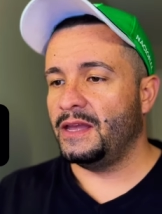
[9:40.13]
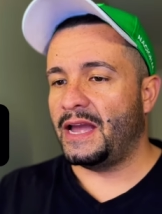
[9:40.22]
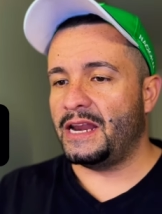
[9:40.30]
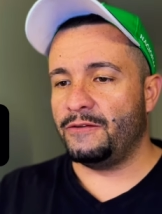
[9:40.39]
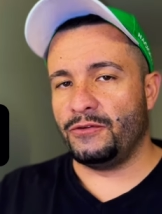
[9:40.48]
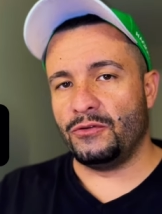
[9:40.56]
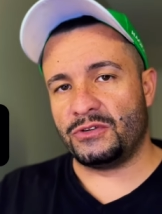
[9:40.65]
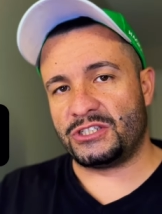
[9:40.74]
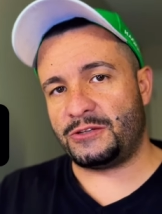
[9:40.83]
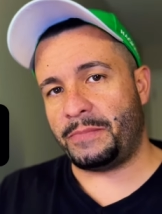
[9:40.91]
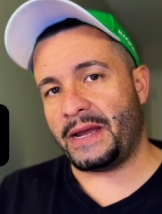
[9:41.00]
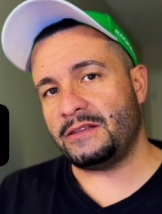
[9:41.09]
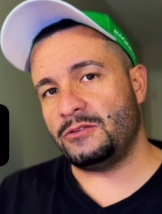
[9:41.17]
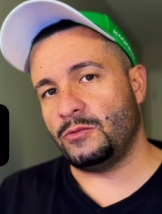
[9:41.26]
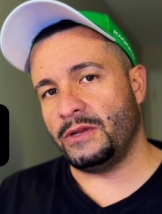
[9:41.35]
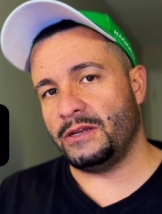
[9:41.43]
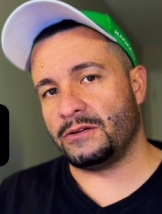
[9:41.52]
And if you respect the
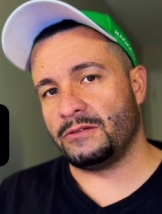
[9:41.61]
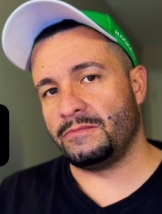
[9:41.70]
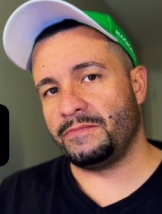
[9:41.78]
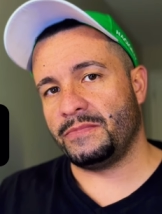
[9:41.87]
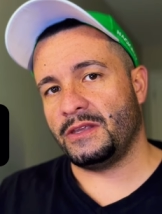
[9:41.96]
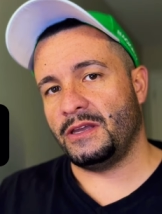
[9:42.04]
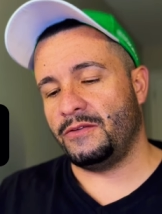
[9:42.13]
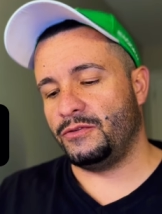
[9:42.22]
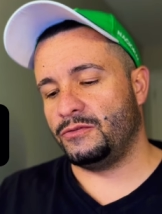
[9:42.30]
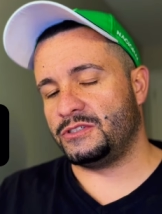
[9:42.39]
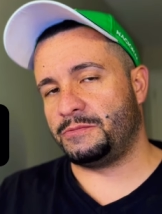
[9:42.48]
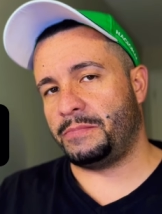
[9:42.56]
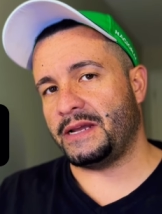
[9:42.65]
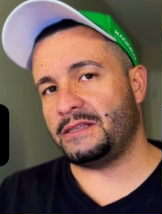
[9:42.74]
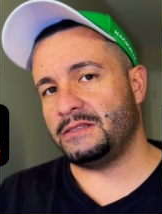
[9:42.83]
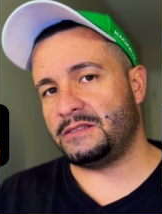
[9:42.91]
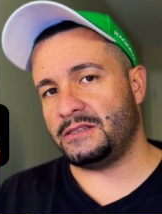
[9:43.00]
wheel, if you
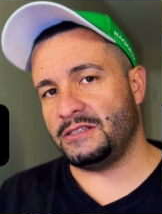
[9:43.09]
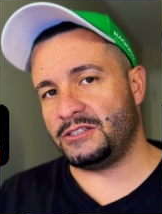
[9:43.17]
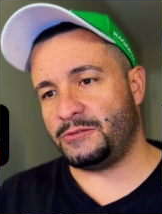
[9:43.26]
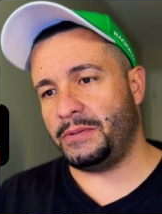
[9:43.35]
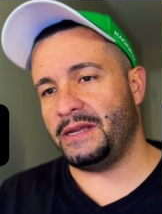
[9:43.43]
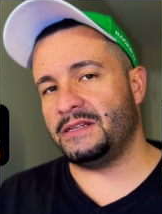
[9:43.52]
respect its its speed,